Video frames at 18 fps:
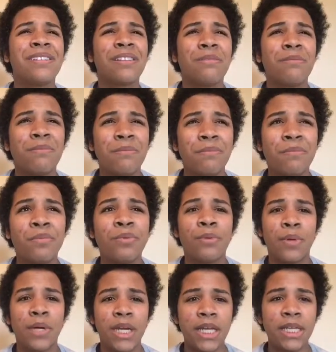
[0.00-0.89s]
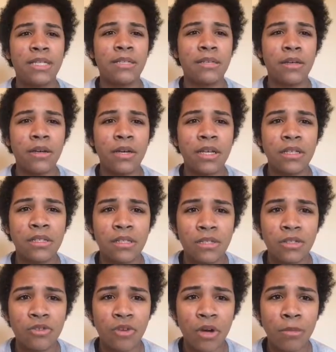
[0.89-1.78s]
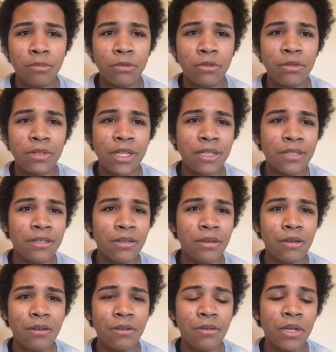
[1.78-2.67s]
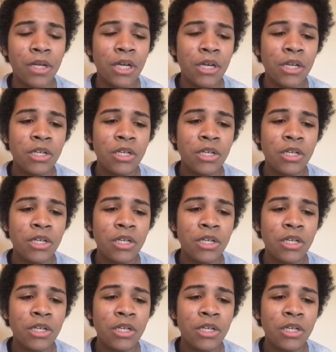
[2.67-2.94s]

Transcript: some pretty serious trouble, and so